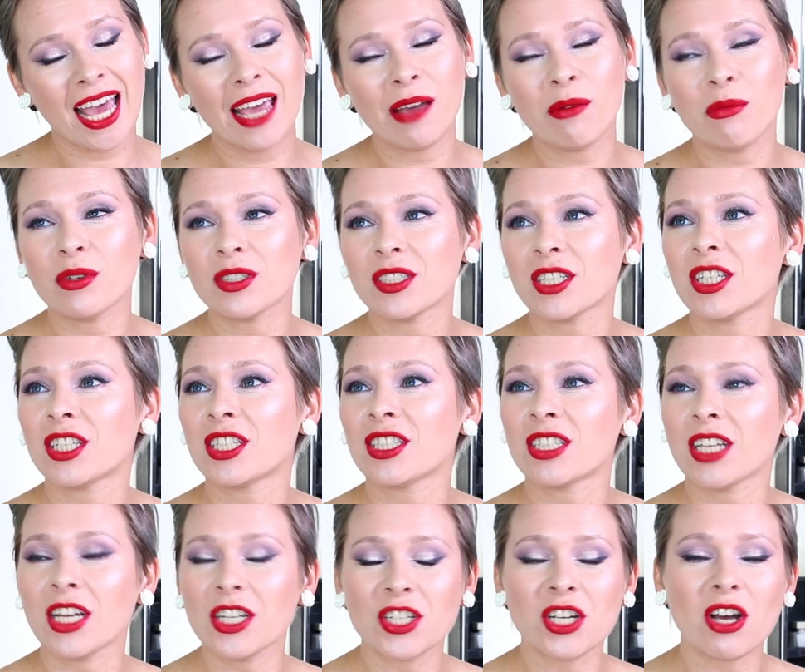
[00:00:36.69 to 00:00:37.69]
It was
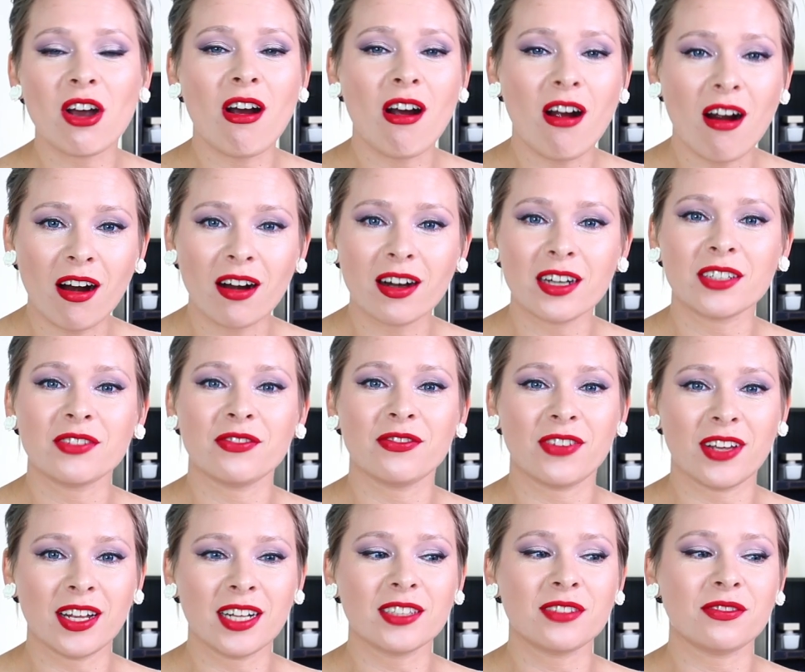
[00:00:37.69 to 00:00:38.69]
such a
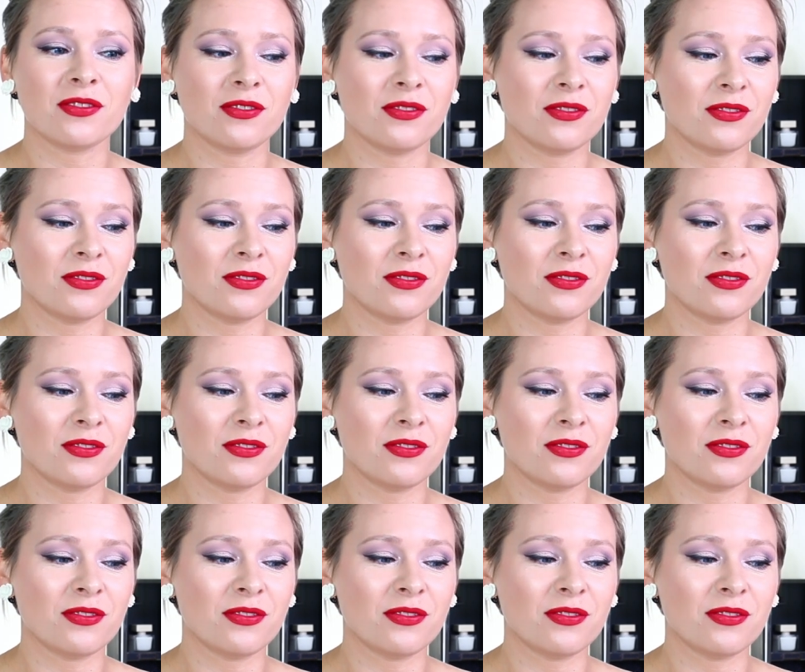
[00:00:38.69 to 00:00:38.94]
heartfelt